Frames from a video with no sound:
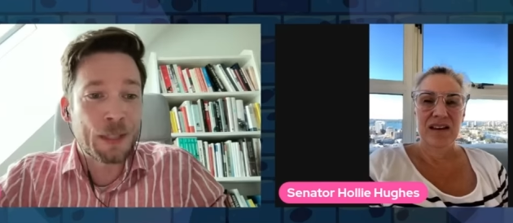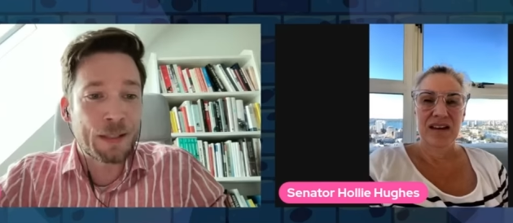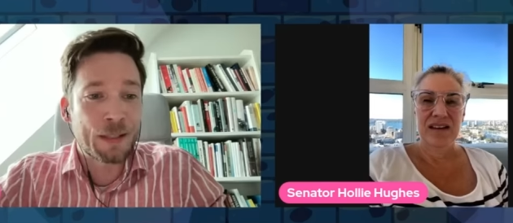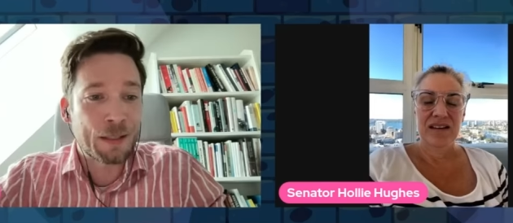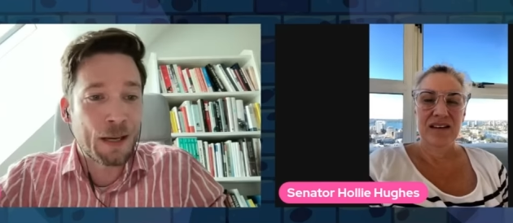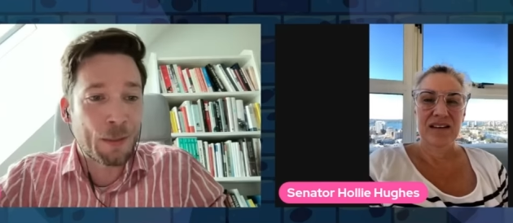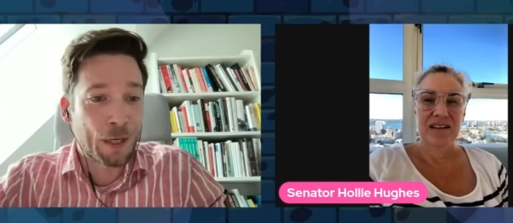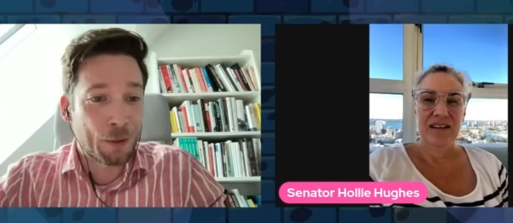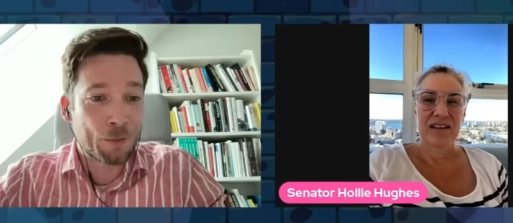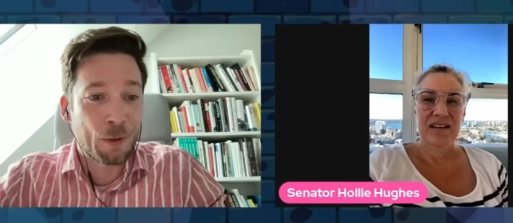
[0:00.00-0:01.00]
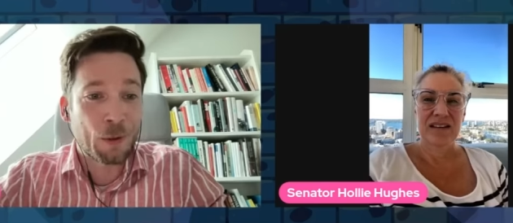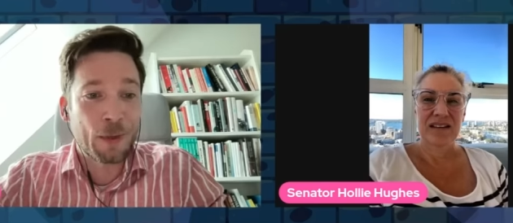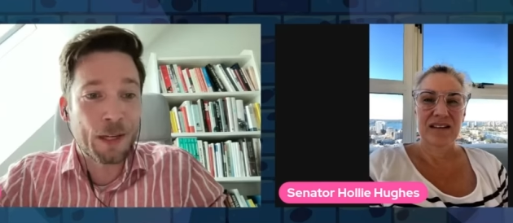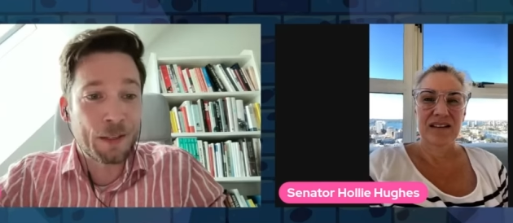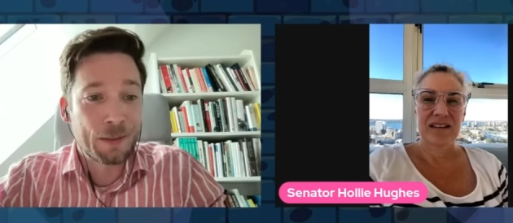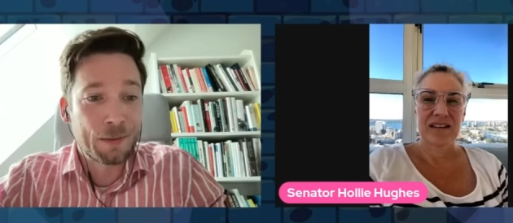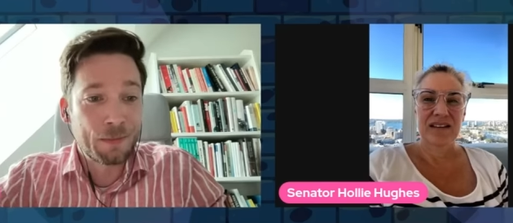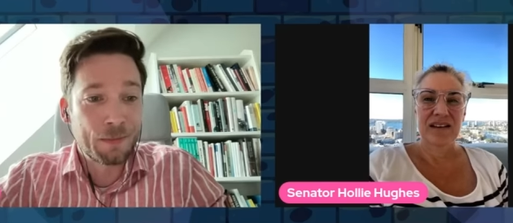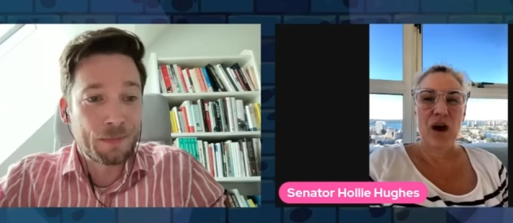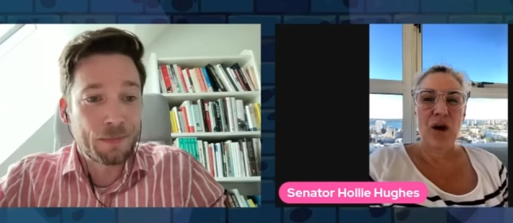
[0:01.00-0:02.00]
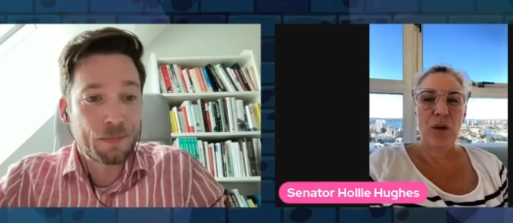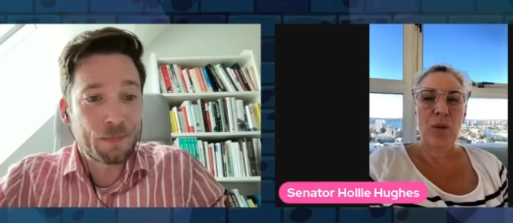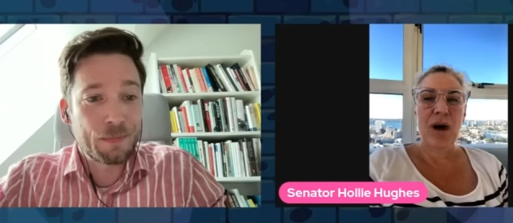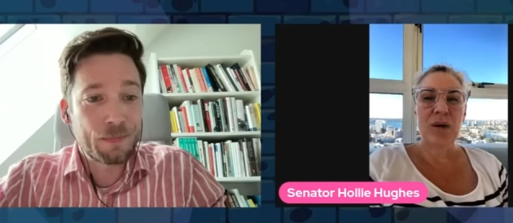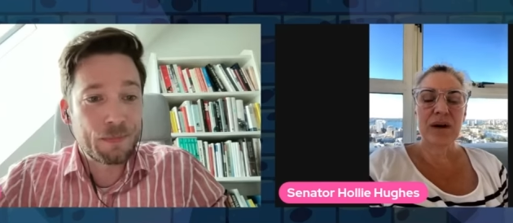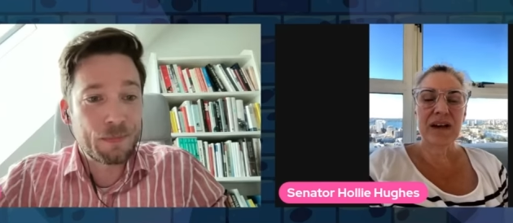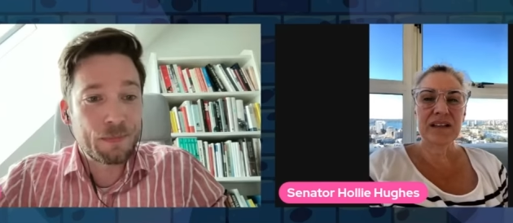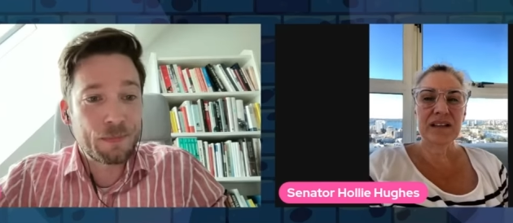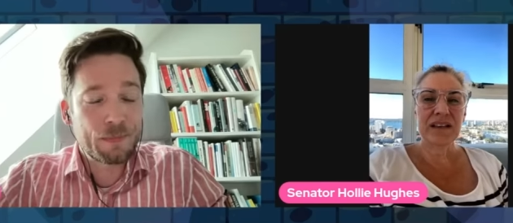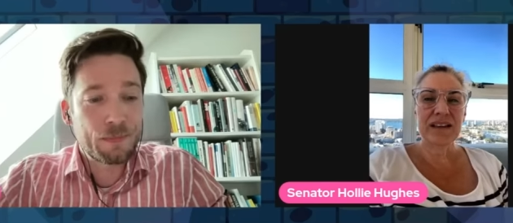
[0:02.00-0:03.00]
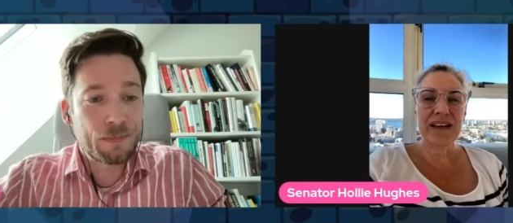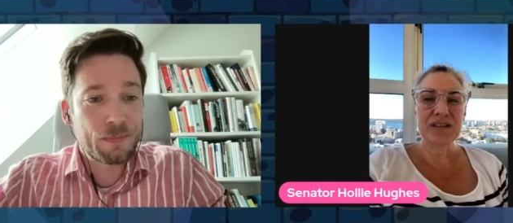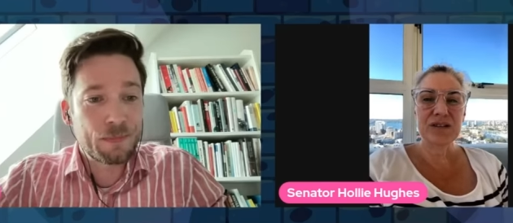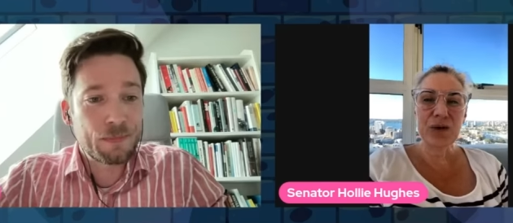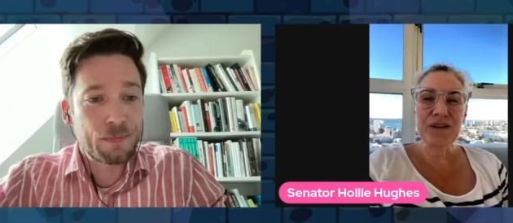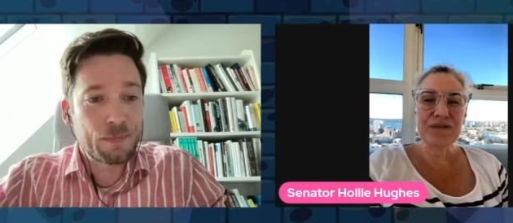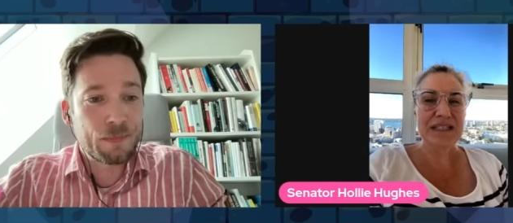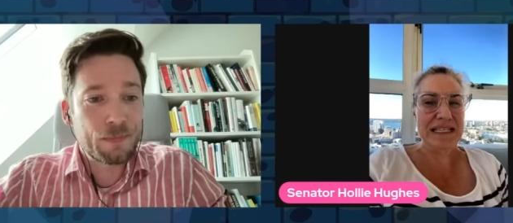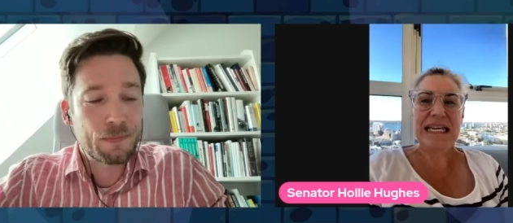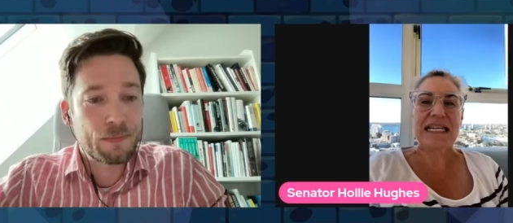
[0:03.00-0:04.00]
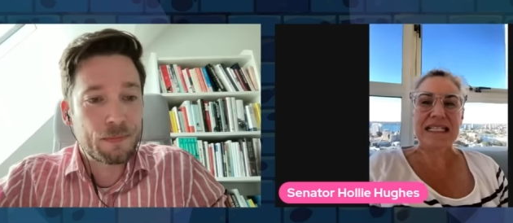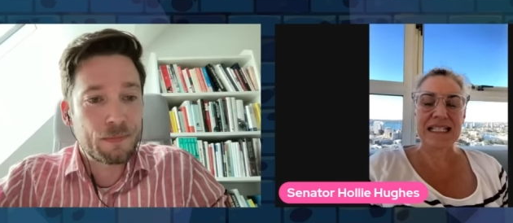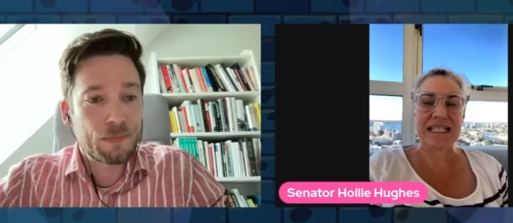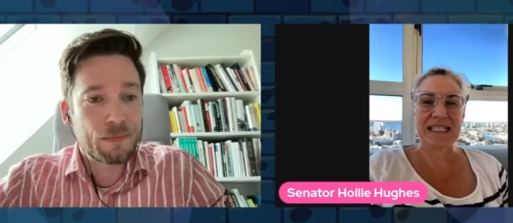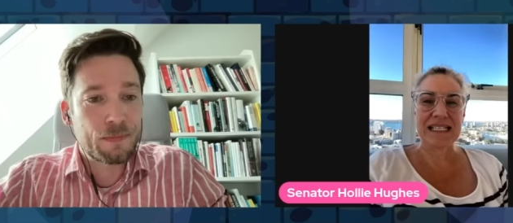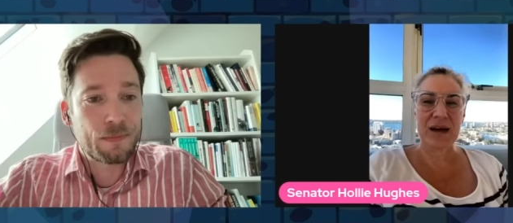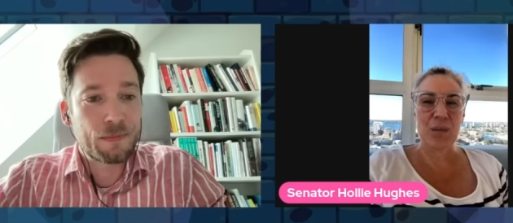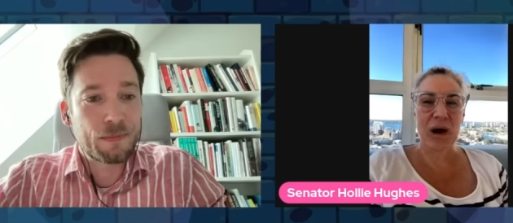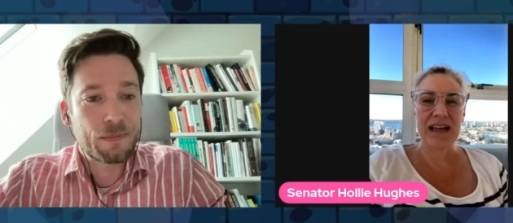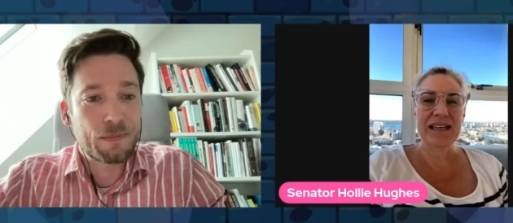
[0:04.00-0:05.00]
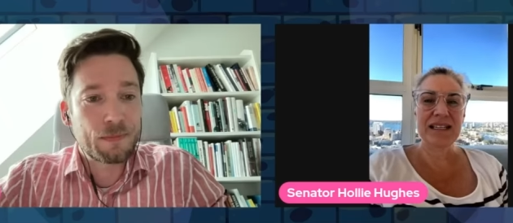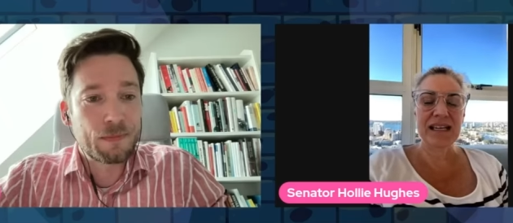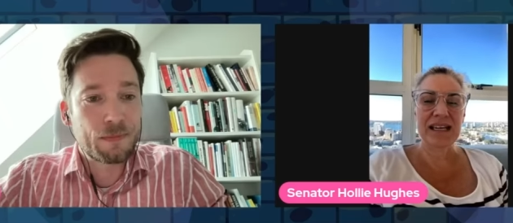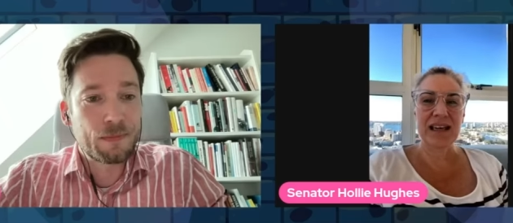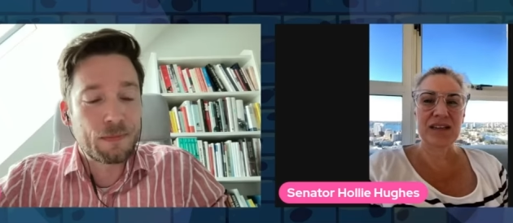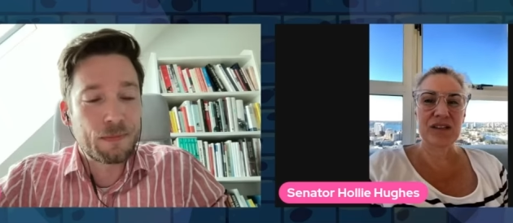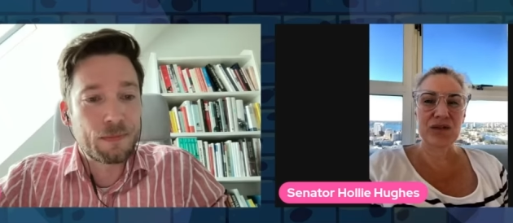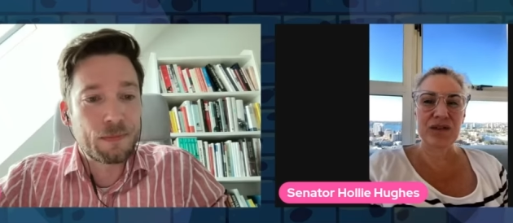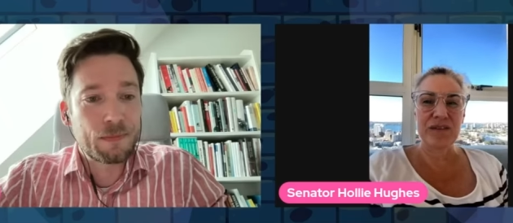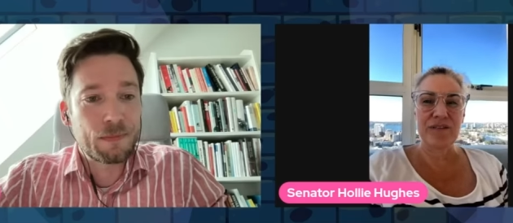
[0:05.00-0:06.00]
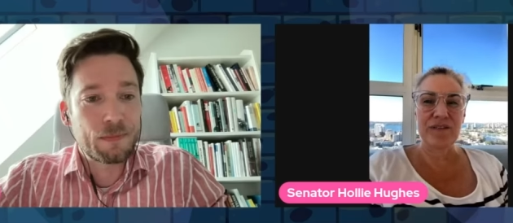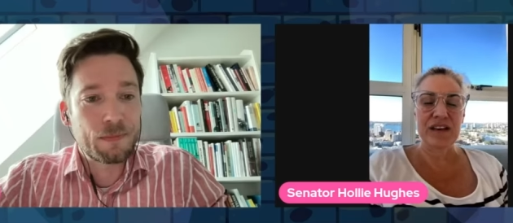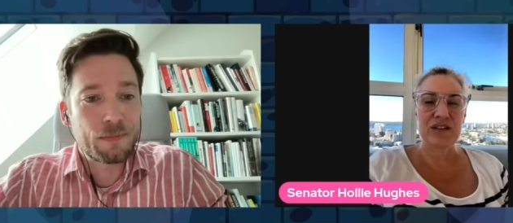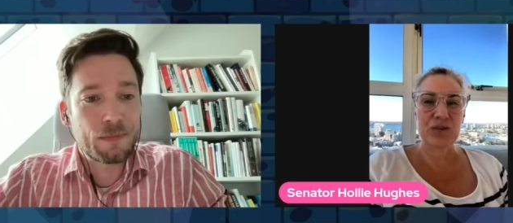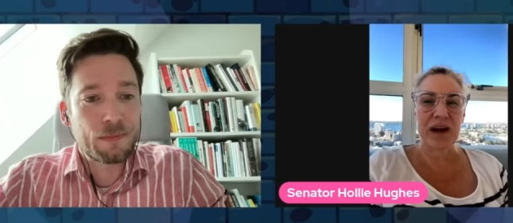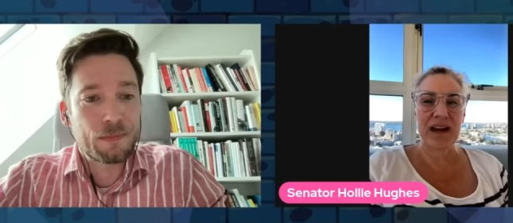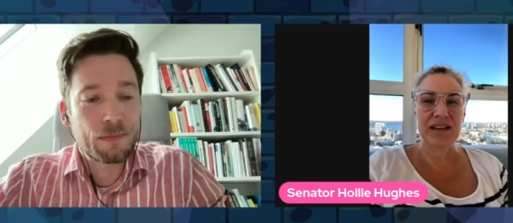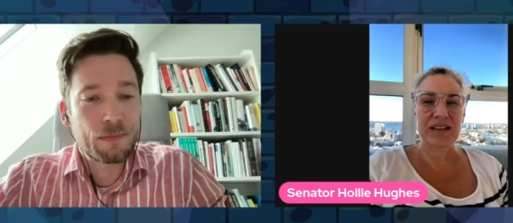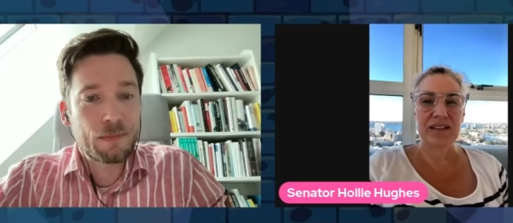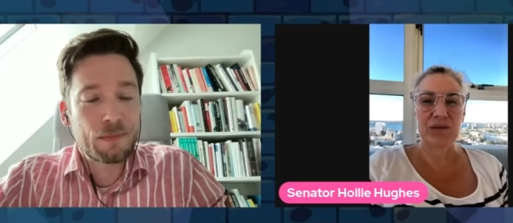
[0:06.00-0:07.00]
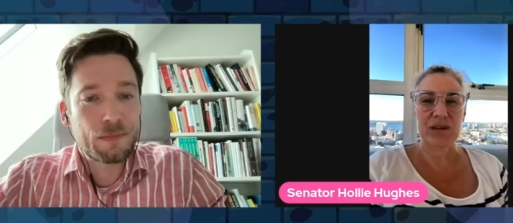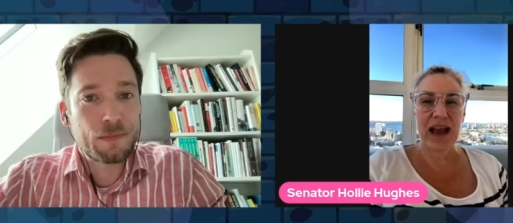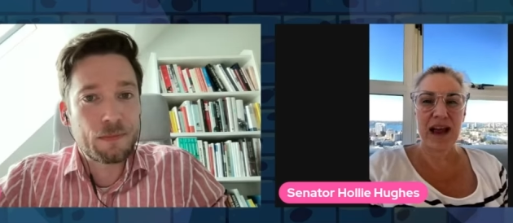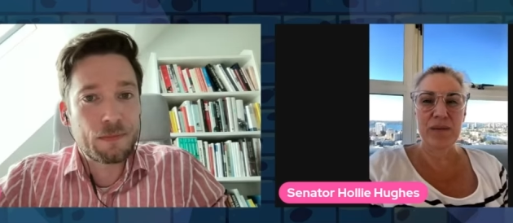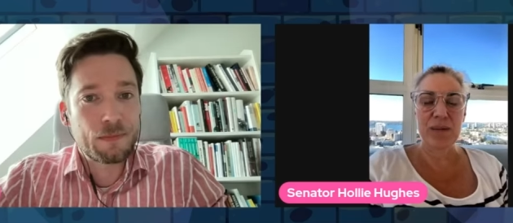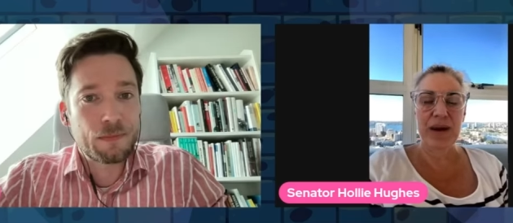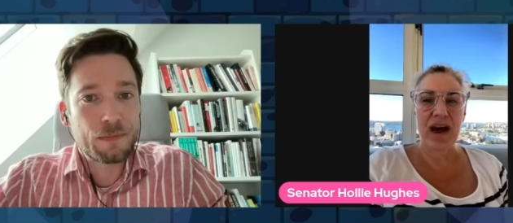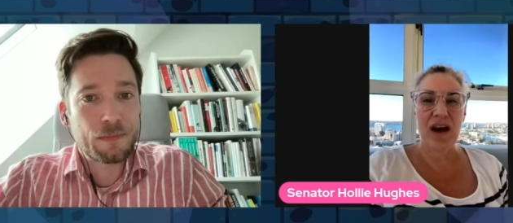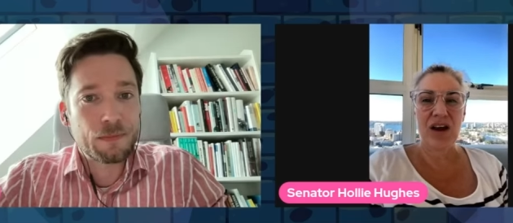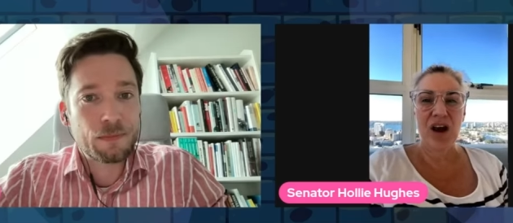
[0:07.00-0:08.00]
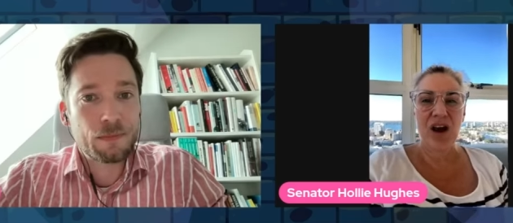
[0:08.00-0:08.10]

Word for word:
Speaker 1: it didn't come out of nowhere.
Speaker 2: Well, it it sort of did in some ways. It it sort of eventuated or came about